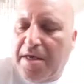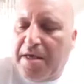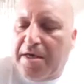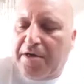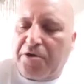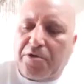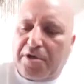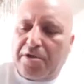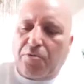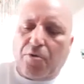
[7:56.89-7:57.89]
Yeah,
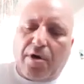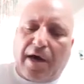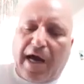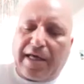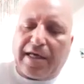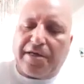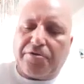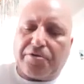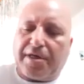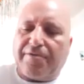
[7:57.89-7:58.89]
I
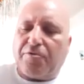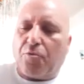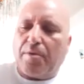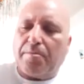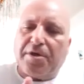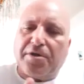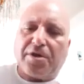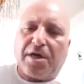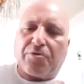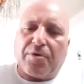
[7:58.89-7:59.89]
either give you $1 million
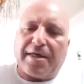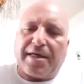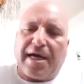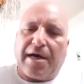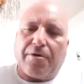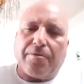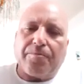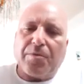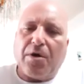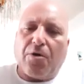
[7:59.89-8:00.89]
right now,
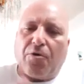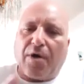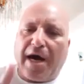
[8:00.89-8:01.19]
or I